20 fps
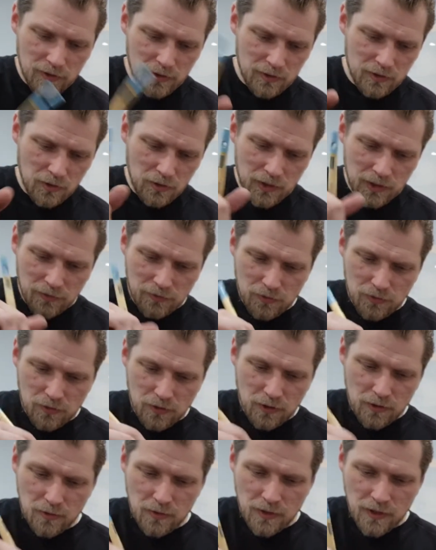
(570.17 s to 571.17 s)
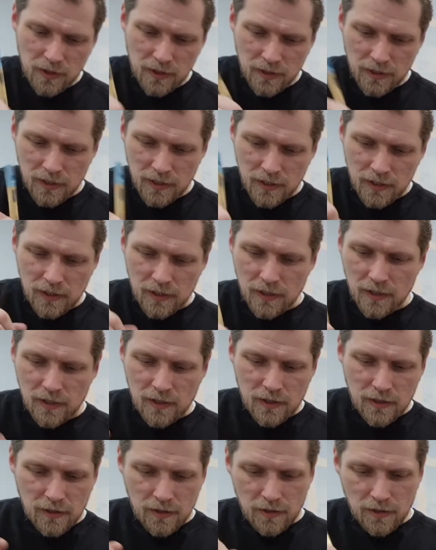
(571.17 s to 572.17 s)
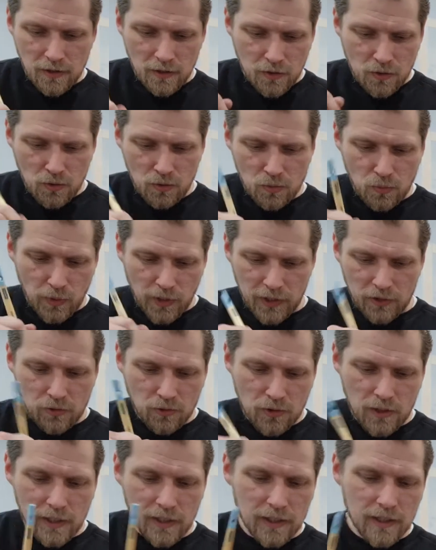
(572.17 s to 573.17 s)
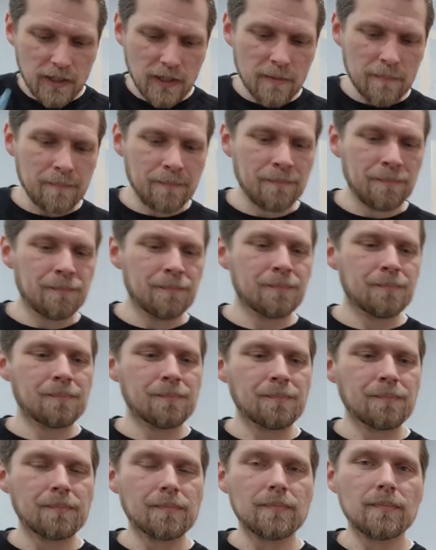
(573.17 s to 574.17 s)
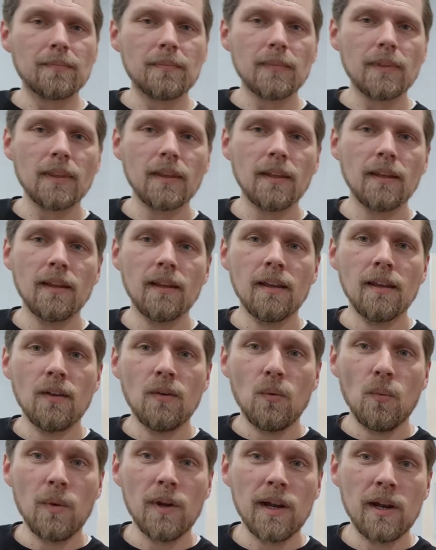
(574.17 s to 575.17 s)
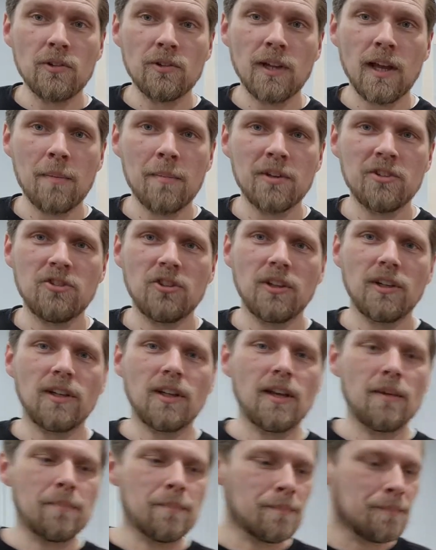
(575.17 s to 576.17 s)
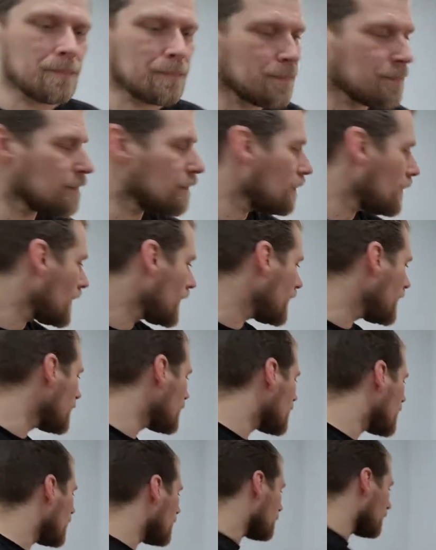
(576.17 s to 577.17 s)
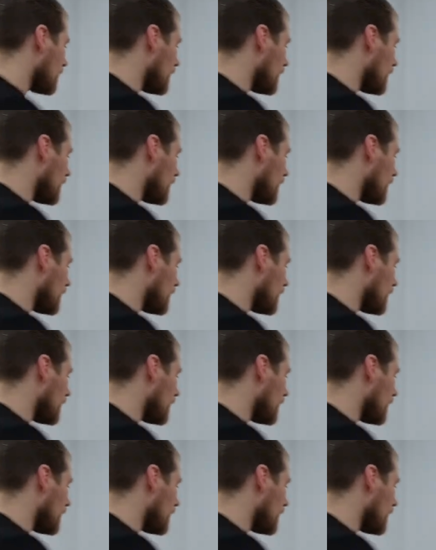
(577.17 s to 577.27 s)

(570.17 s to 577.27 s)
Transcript: So if you know a good way to clean them without damaging them, please let